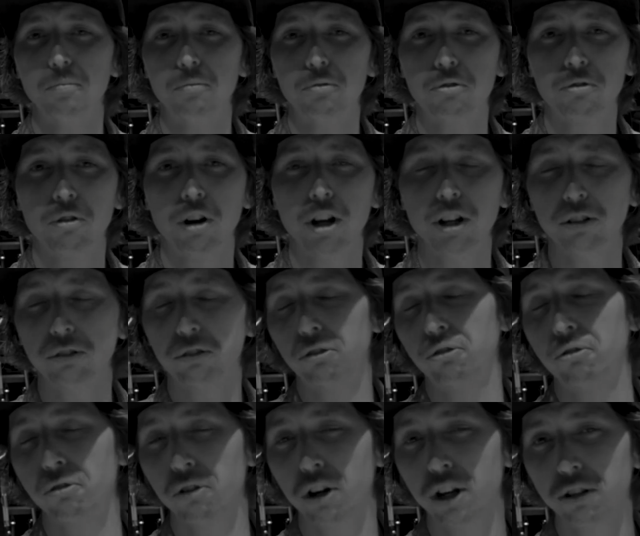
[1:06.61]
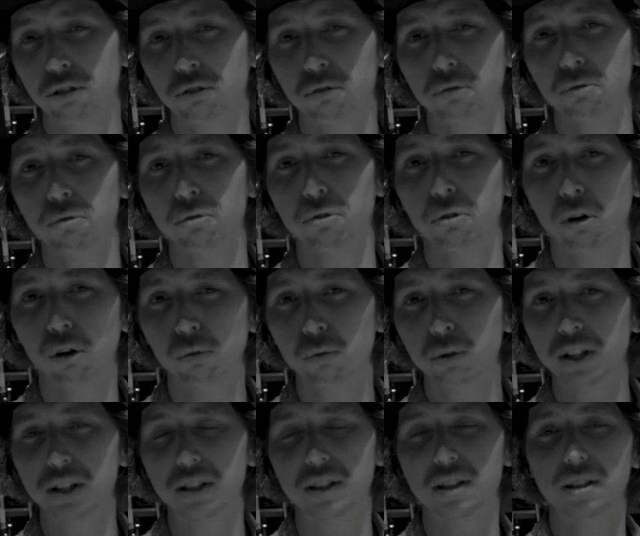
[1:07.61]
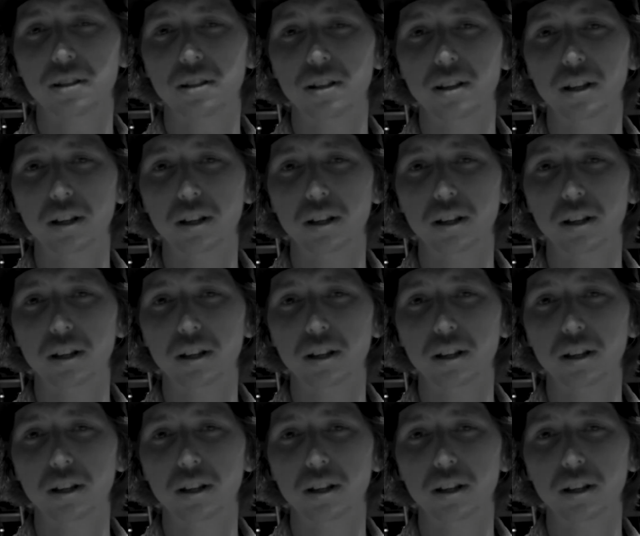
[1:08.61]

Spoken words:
Try to always